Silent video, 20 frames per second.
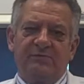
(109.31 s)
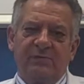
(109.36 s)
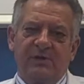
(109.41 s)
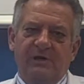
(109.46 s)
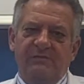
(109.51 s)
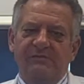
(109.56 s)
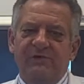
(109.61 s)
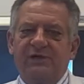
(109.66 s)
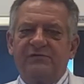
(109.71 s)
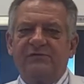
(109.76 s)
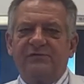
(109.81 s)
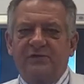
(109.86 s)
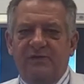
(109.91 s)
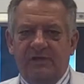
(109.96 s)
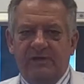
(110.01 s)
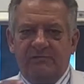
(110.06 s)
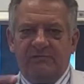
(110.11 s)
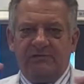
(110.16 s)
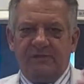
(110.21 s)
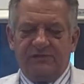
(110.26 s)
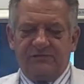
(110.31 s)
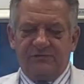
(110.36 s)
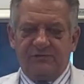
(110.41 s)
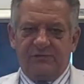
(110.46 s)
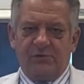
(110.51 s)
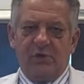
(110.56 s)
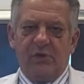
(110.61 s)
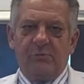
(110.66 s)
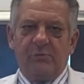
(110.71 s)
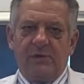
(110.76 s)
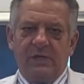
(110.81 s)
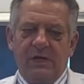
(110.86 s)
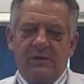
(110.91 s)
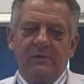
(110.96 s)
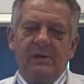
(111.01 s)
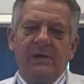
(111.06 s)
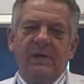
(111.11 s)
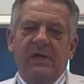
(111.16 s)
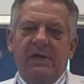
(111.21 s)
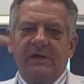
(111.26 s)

blood vessels and lymph vessels to open up,